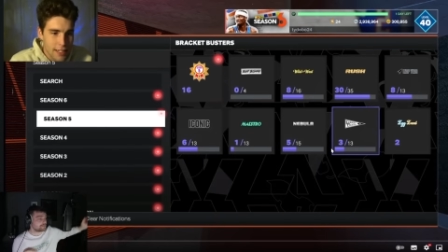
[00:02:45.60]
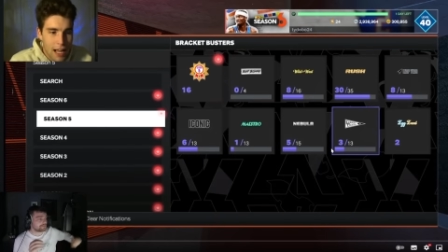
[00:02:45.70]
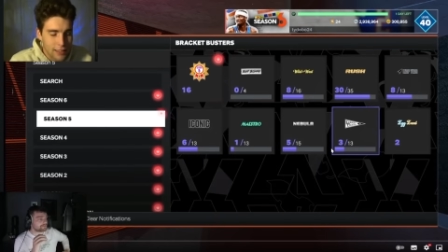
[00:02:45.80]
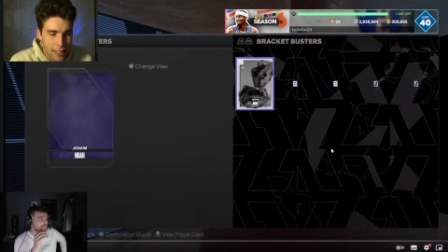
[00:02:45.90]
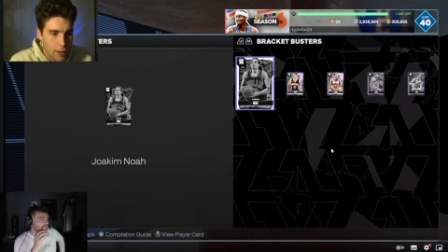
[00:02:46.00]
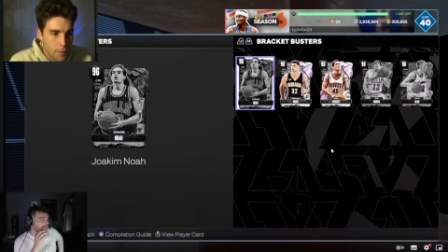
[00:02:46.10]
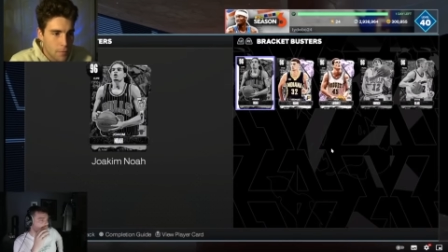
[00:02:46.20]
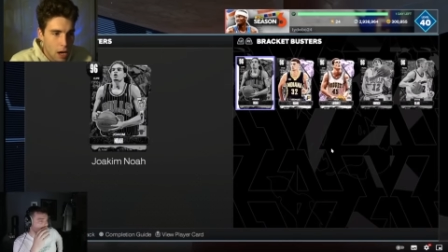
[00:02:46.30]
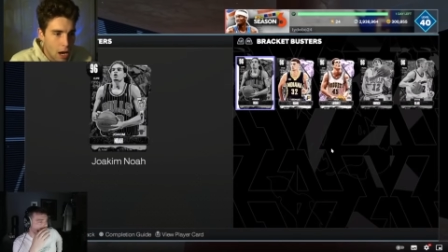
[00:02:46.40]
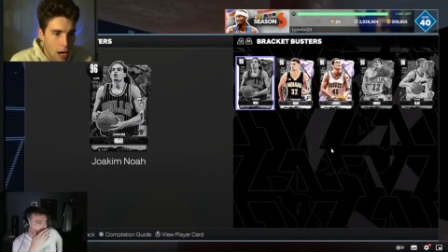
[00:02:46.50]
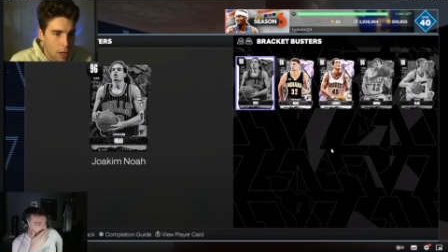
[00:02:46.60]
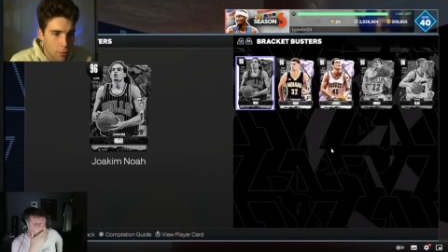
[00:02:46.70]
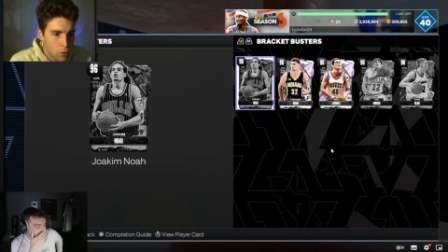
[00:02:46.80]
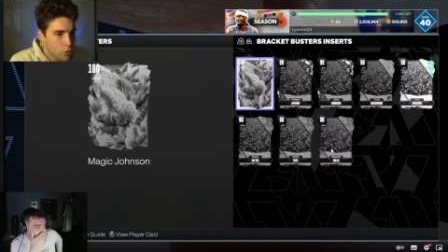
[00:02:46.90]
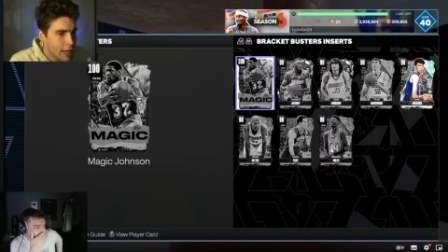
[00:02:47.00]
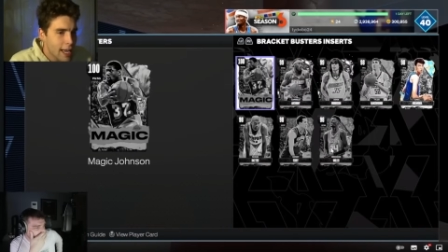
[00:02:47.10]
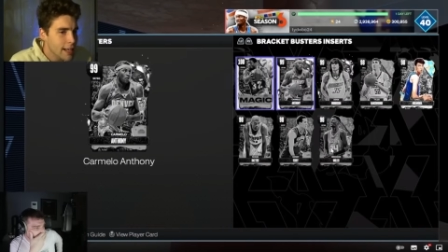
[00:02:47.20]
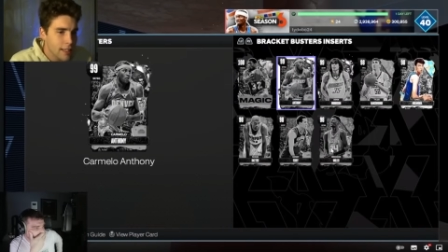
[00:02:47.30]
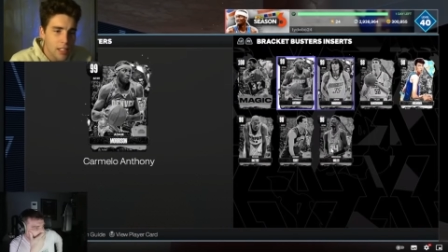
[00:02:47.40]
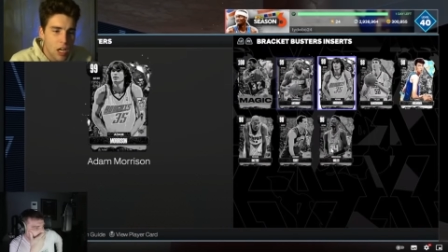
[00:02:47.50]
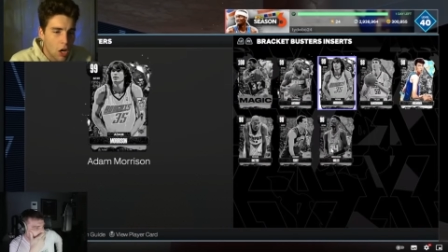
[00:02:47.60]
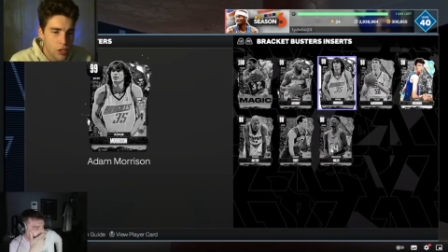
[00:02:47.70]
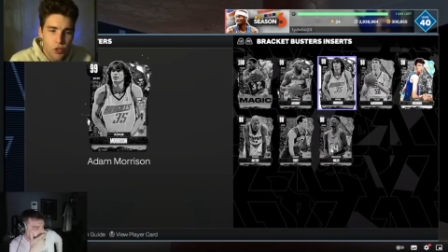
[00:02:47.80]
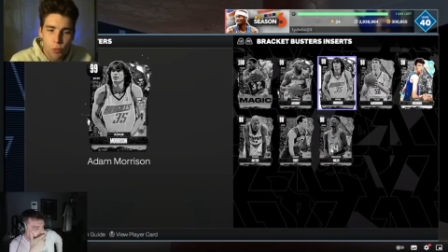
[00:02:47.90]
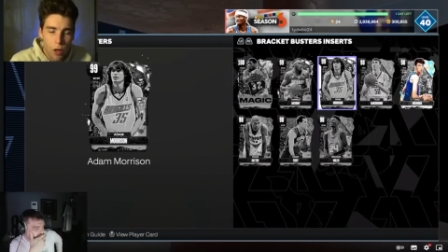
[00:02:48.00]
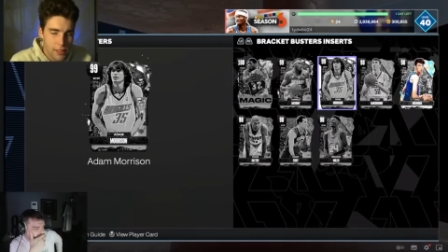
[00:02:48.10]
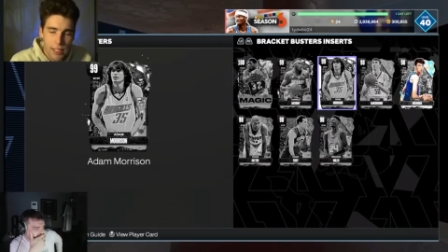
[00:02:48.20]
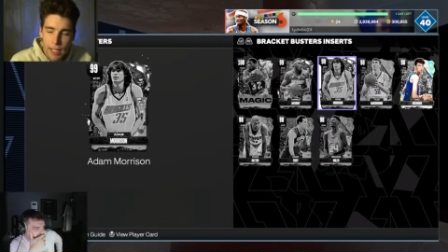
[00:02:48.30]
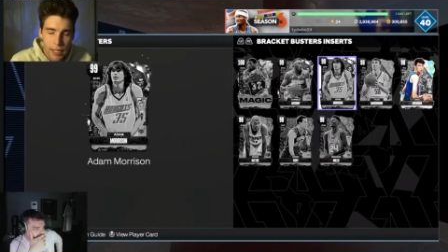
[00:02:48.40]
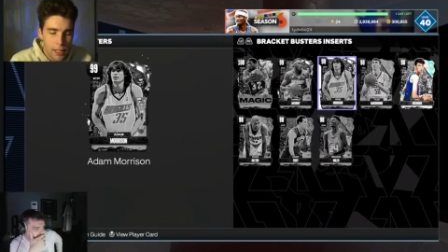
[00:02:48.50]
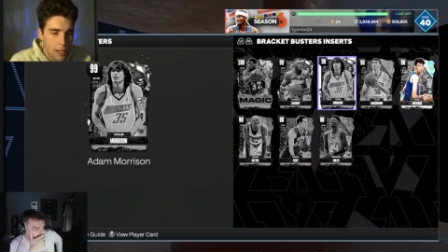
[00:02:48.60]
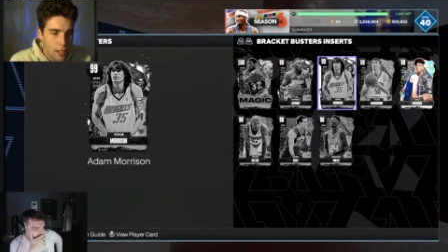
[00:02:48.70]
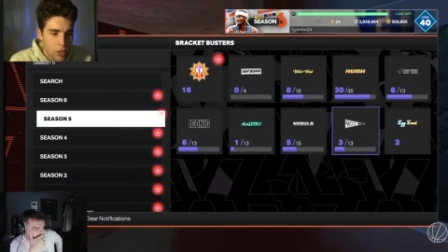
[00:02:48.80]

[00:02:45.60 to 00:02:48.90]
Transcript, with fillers: It's not there. Uh, you can't get the cards you want to get.